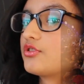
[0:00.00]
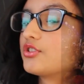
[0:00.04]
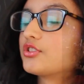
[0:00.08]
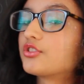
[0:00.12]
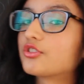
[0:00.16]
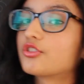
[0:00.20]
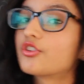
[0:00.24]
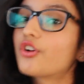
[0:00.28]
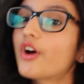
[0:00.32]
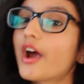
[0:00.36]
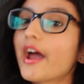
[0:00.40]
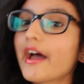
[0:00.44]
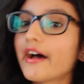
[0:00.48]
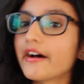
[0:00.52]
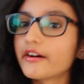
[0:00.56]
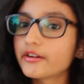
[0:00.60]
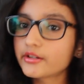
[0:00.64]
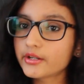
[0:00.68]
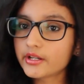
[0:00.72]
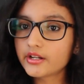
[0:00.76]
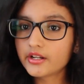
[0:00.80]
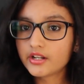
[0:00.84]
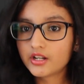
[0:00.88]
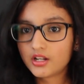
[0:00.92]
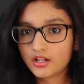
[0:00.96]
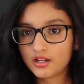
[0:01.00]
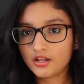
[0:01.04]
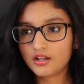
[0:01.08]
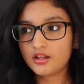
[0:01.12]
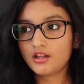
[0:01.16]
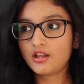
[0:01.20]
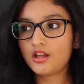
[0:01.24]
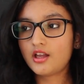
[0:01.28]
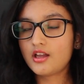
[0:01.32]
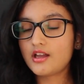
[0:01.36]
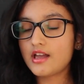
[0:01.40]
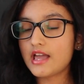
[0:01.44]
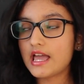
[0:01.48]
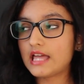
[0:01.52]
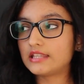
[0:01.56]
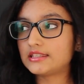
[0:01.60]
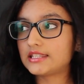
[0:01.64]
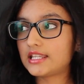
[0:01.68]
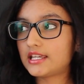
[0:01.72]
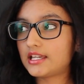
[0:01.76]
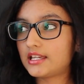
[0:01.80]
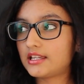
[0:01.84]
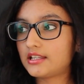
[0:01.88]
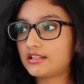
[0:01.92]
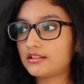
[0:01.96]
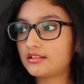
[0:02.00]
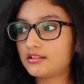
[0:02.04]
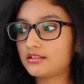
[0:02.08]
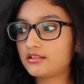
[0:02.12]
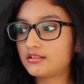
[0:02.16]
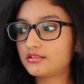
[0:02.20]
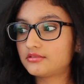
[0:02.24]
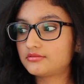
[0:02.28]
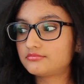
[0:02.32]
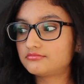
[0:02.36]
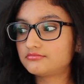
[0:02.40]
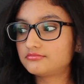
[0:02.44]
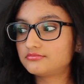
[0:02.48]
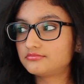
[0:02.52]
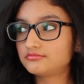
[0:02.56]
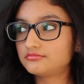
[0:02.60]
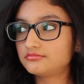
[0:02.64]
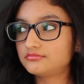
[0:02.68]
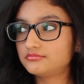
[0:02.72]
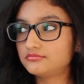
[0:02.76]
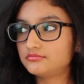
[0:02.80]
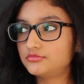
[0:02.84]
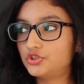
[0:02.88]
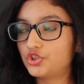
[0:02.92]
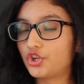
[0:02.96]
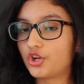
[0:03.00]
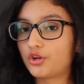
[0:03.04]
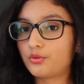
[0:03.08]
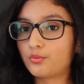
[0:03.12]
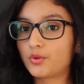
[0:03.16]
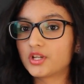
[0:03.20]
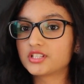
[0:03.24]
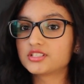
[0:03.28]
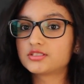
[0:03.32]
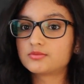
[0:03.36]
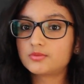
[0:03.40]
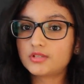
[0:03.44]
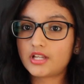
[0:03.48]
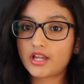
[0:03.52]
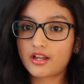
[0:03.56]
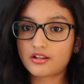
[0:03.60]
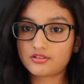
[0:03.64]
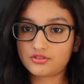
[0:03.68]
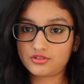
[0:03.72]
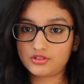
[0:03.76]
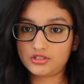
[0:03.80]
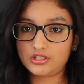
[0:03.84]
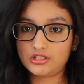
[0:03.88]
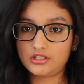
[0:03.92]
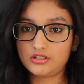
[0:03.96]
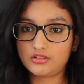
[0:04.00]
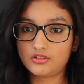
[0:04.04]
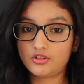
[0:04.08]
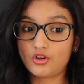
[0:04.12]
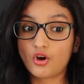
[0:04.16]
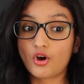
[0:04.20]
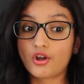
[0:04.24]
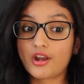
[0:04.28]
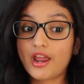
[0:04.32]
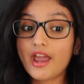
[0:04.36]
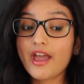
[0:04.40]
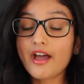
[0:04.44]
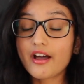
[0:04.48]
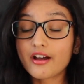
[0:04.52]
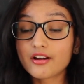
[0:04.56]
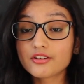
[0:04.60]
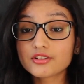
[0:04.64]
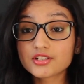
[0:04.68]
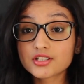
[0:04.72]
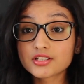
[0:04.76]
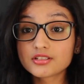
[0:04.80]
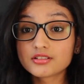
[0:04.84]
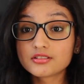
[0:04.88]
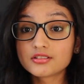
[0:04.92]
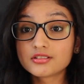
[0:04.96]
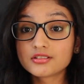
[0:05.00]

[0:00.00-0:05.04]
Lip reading: the crowd. And then, you know, once we actually got out,